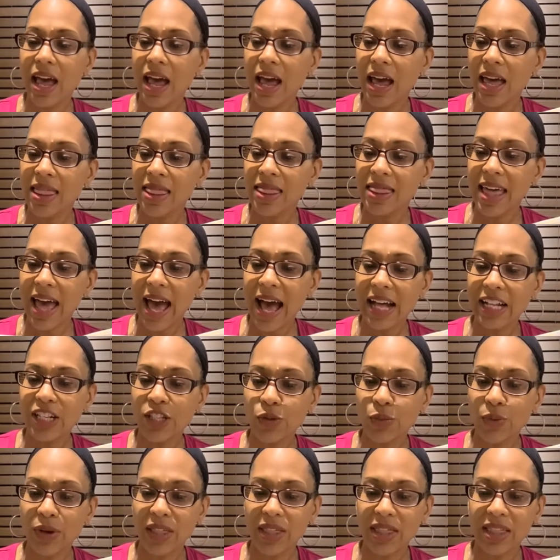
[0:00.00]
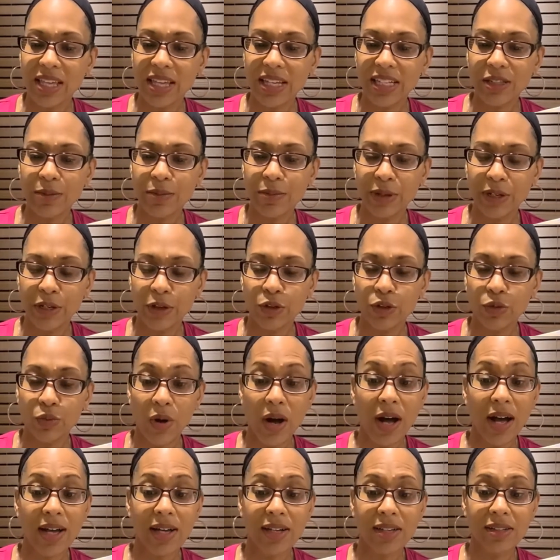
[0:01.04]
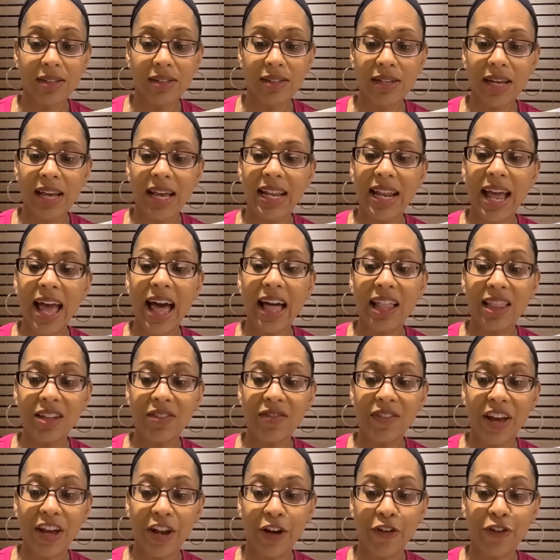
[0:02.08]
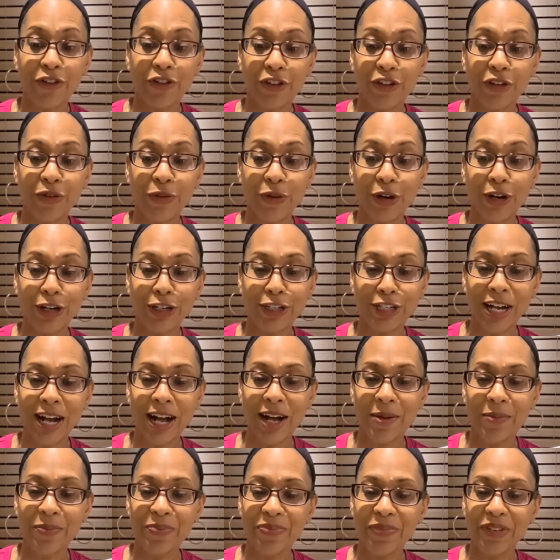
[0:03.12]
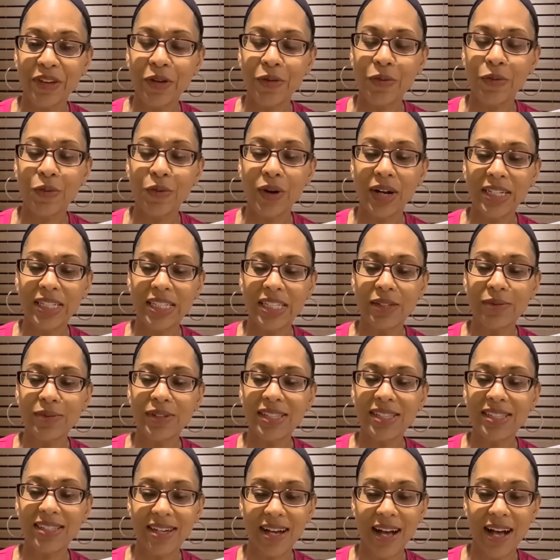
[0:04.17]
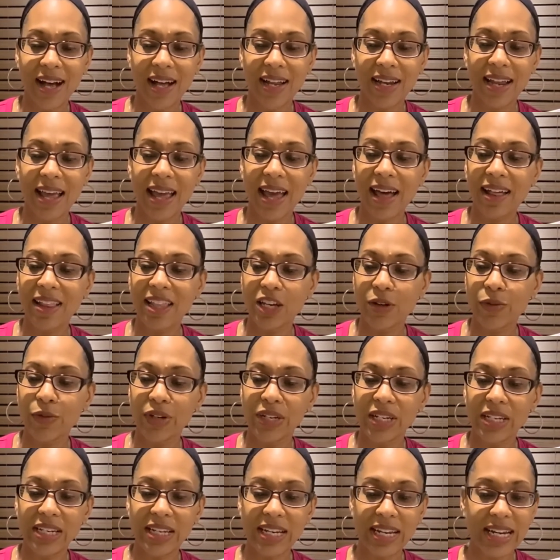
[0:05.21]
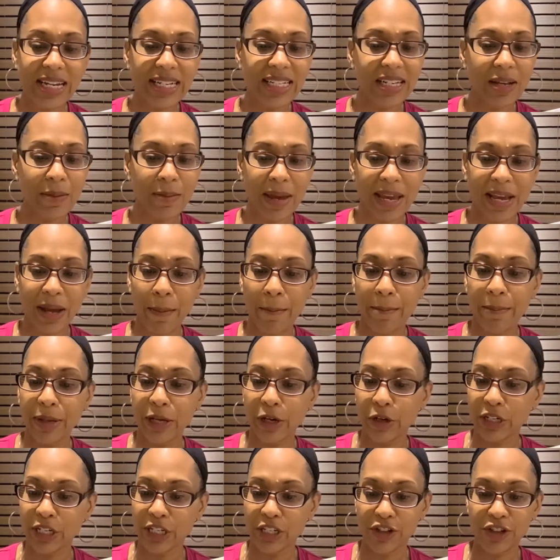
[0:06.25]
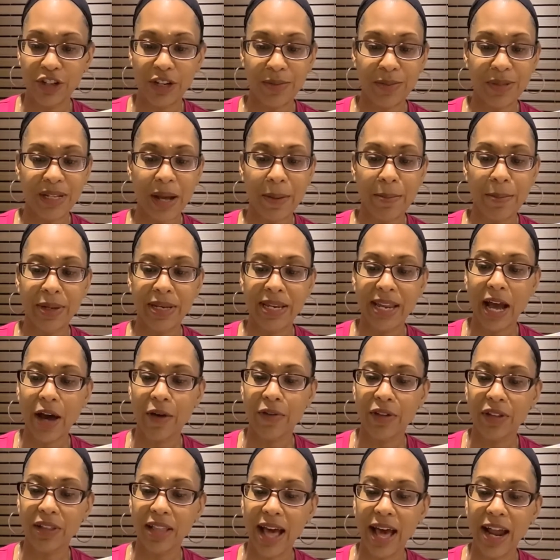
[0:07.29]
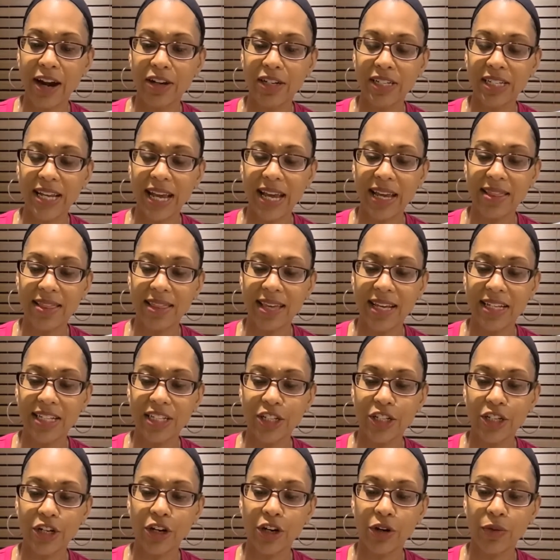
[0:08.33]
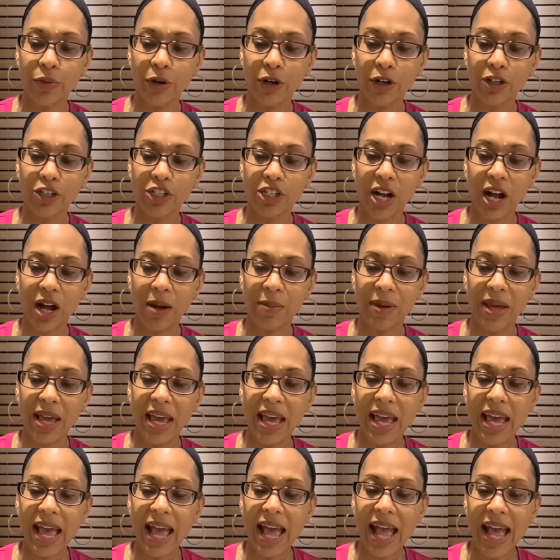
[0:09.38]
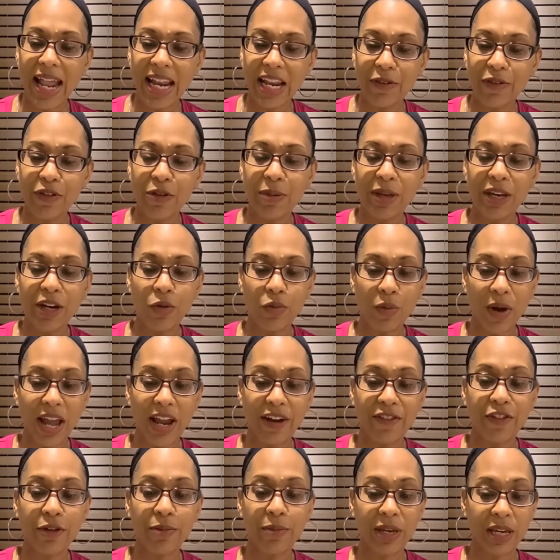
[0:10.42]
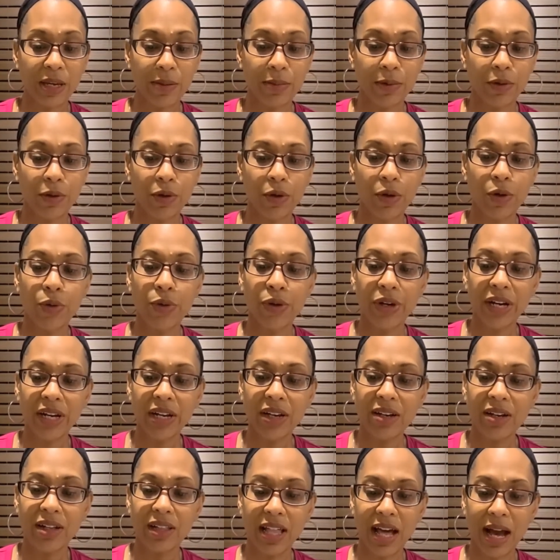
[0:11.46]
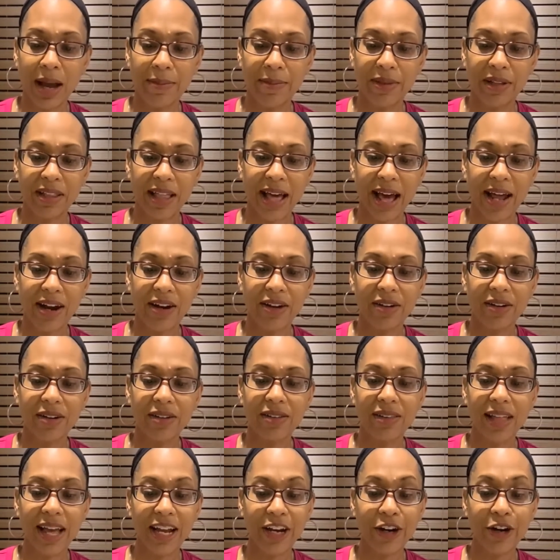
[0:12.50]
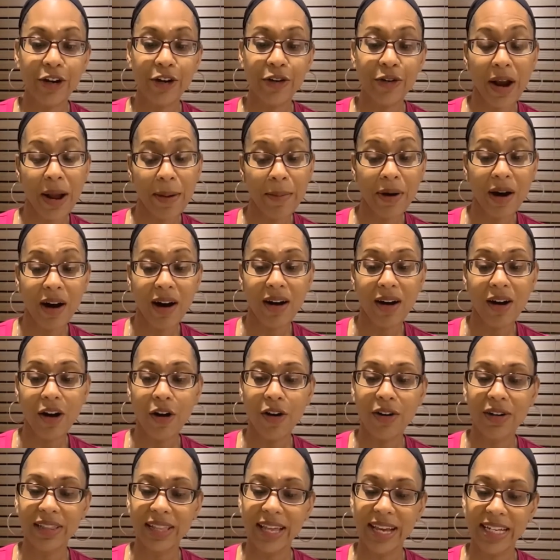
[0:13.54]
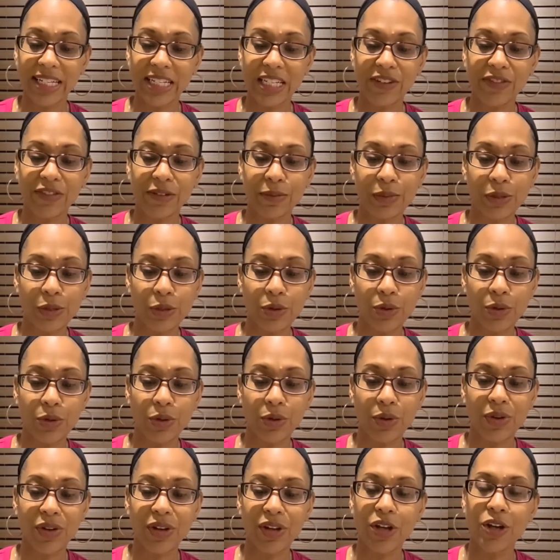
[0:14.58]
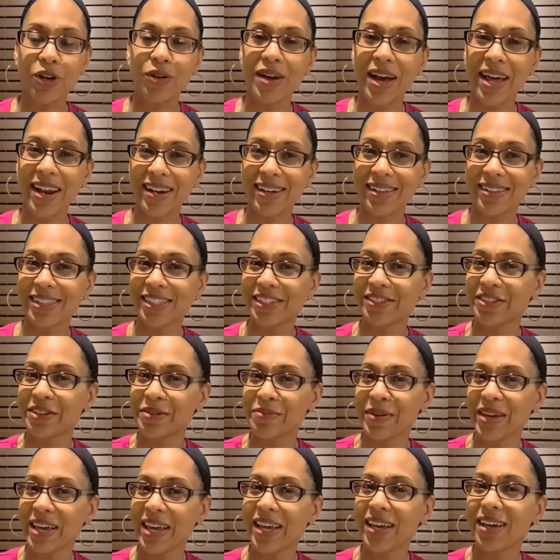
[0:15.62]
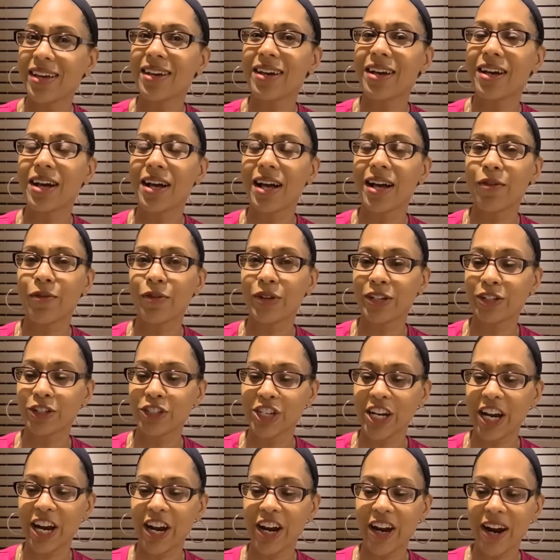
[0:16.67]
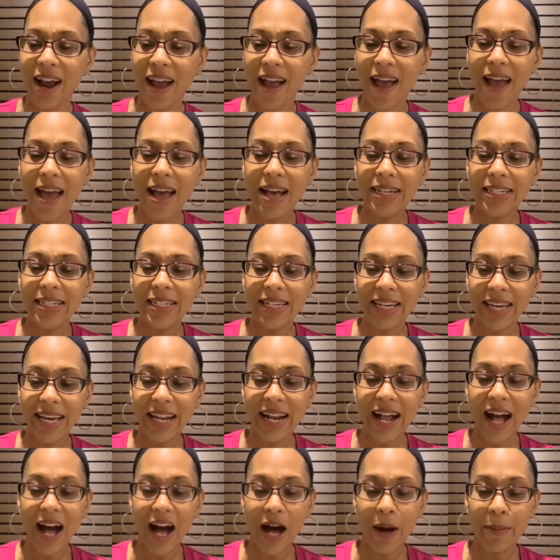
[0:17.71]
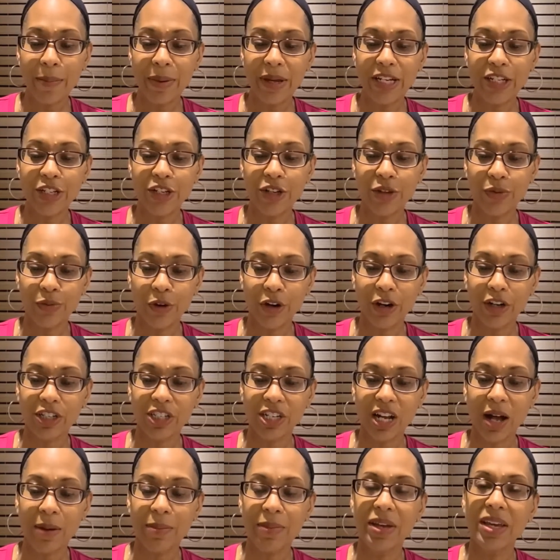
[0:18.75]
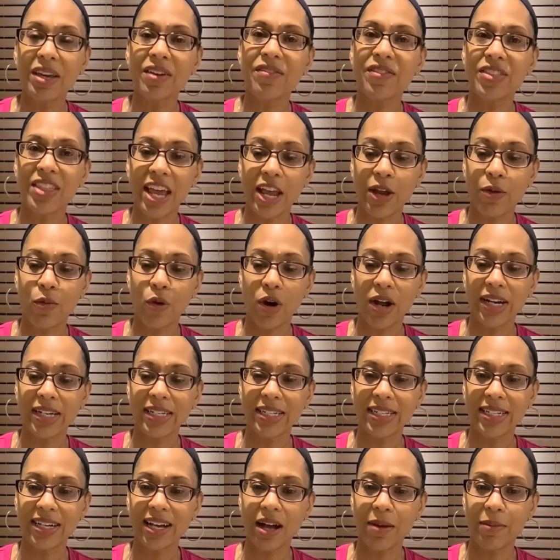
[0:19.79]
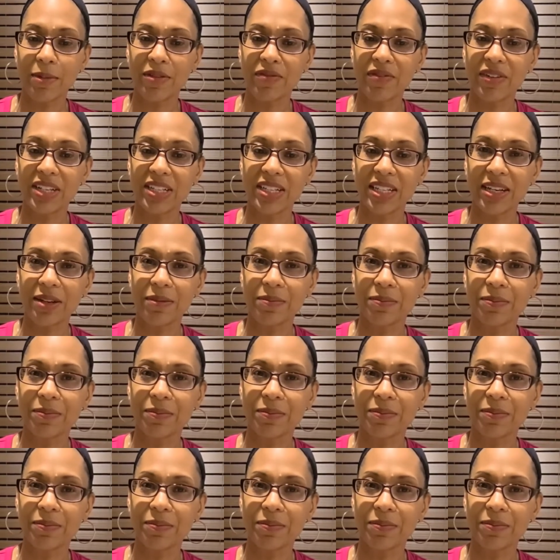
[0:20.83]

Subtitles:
That's what this build was, an elevator for the workshop. Once it was done, Ellie would need to make a billion trips up and down the ladder to take things into her workshop, and it would be a way for people who couldn't climb the ladder, like her grandma or Lacey from school, who had a glittery pink wheelchair, to get up into the workshop if they wanted to come and visit.